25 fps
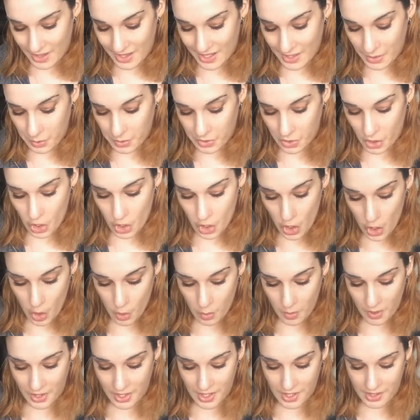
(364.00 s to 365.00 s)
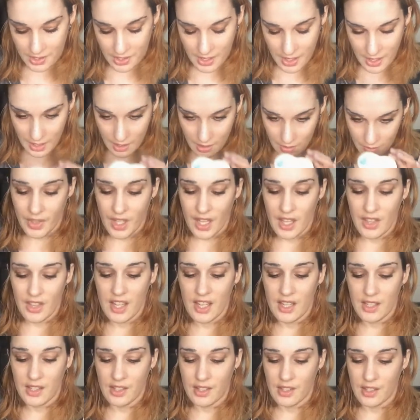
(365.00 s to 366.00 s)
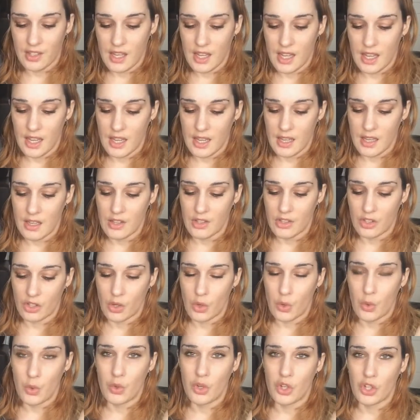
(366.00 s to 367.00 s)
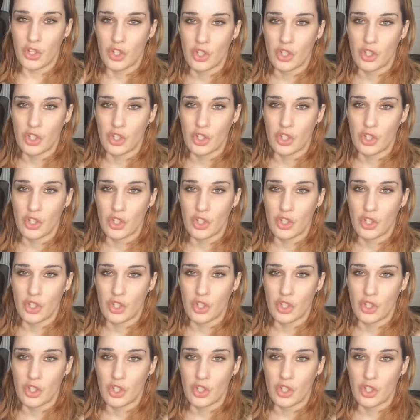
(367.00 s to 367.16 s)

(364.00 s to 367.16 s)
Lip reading: and this was a new one this year. This is called